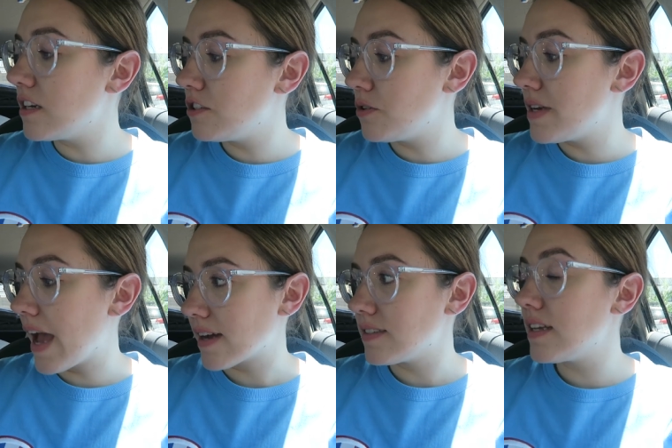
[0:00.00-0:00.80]
gonna do
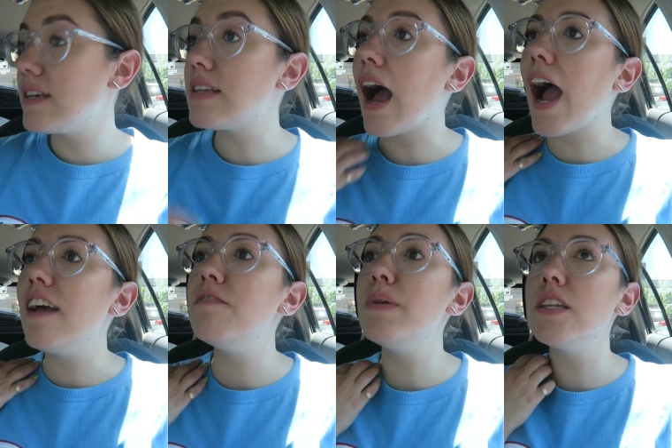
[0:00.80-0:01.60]
next is
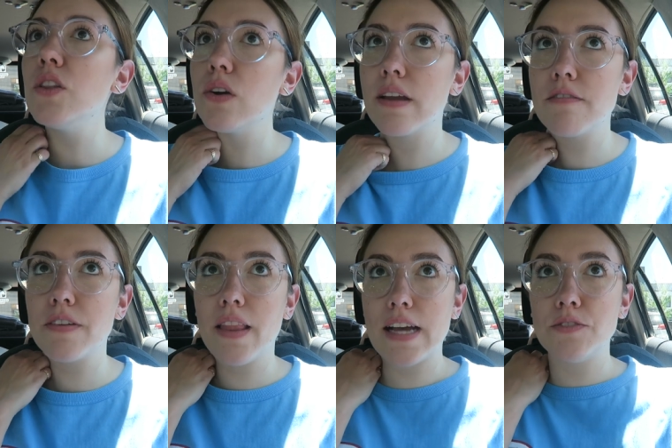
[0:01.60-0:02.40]
I've been looking
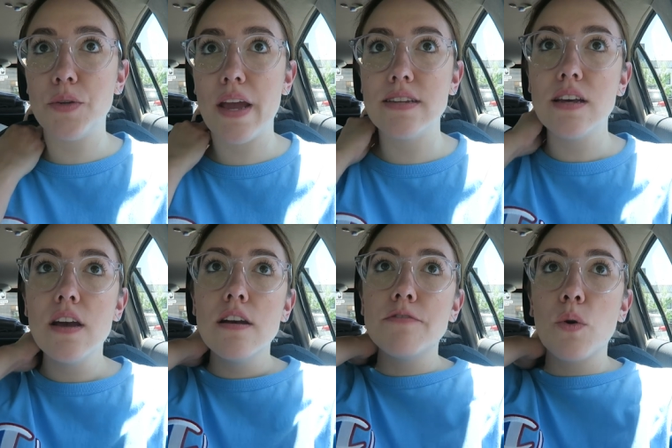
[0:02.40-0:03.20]
for the last few days
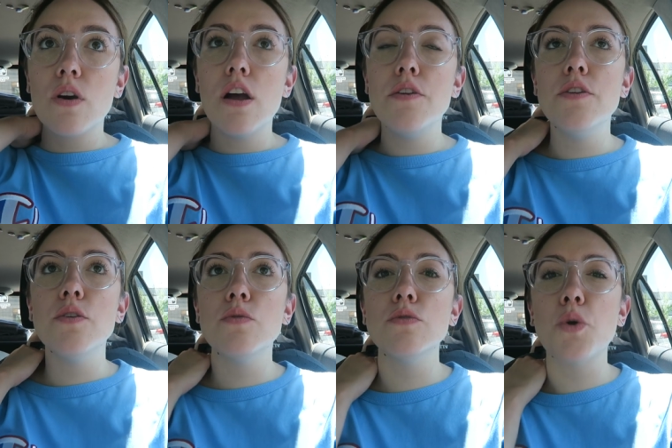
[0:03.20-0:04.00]
for a
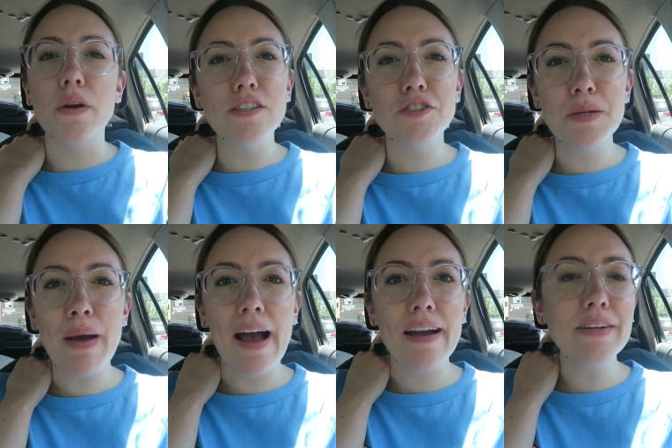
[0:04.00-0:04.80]
new toiletry
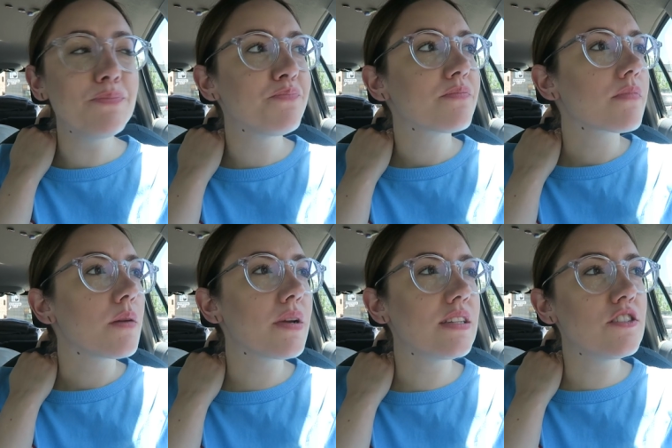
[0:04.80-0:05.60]
bag,
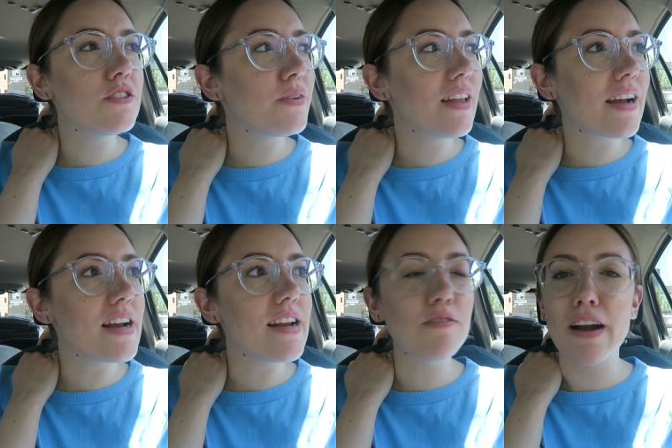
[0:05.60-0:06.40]
because I just feel like
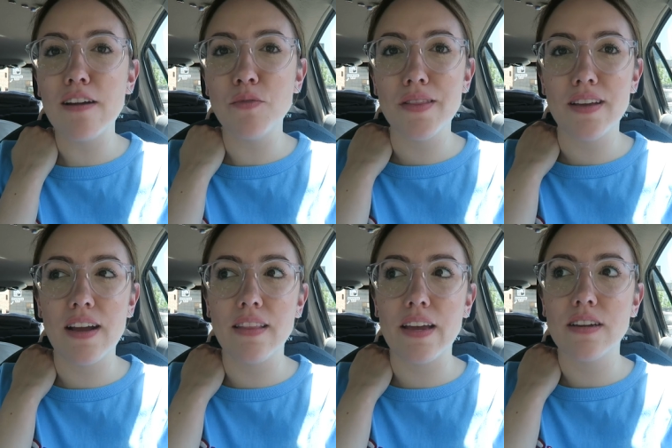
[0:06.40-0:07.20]
I never have one that
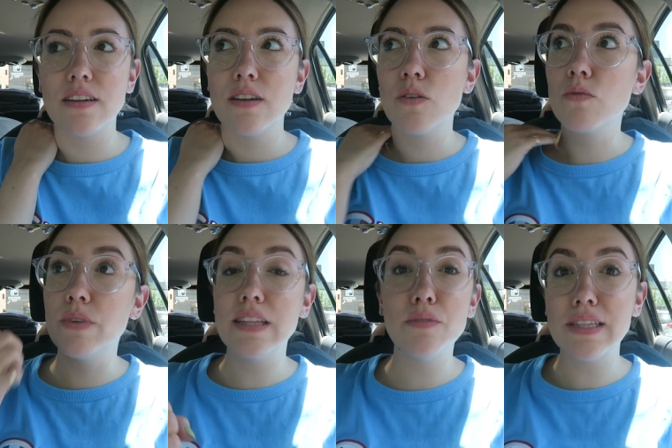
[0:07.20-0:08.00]
I like
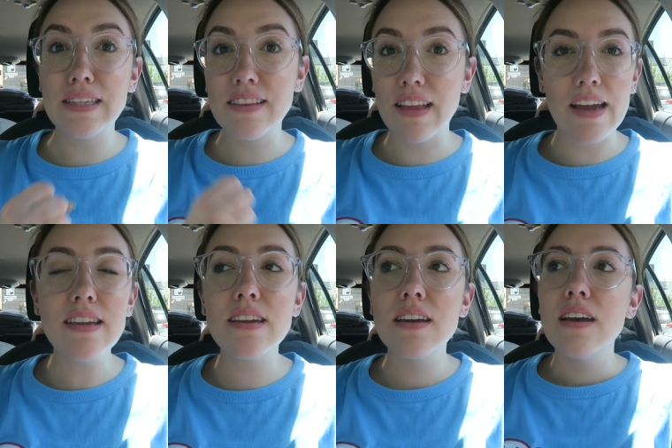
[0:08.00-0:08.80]
really, really
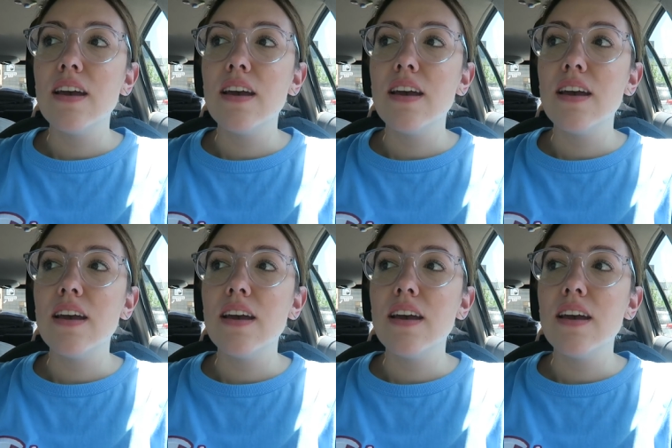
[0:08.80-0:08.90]
like.